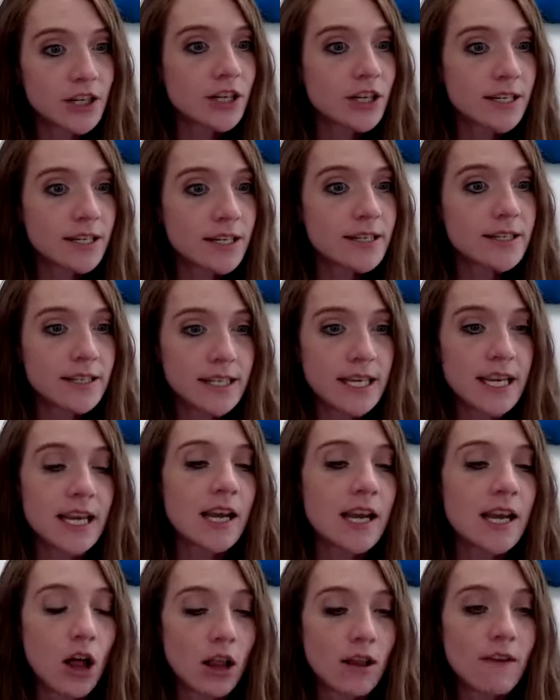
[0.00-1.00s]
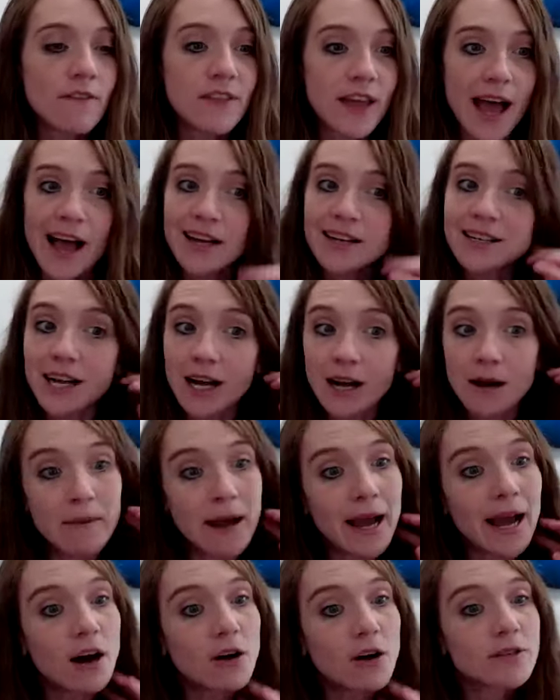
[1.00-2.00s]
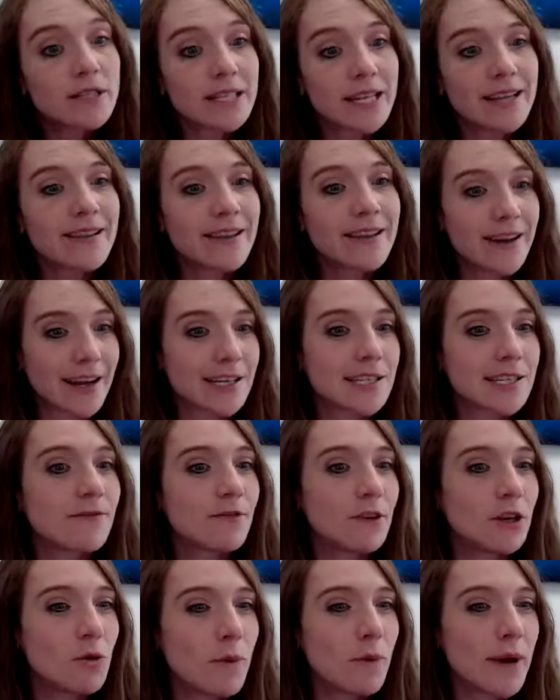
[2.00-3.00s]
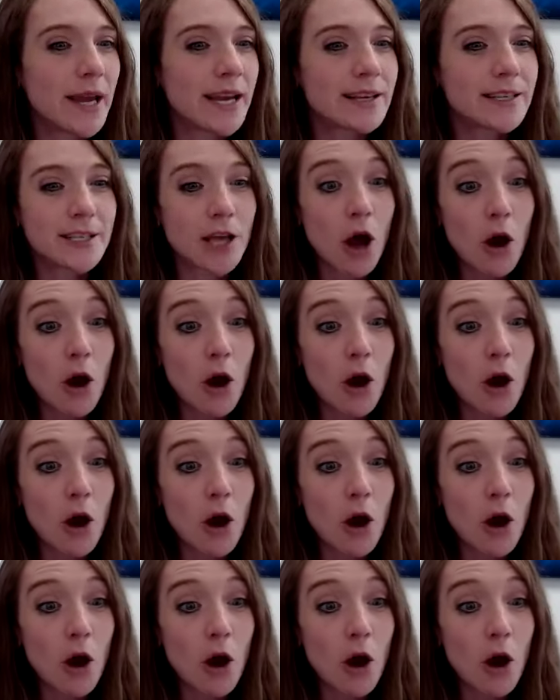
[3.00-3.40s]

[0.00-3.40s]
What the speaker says: and you're going to see all of that come out in the next few weeks.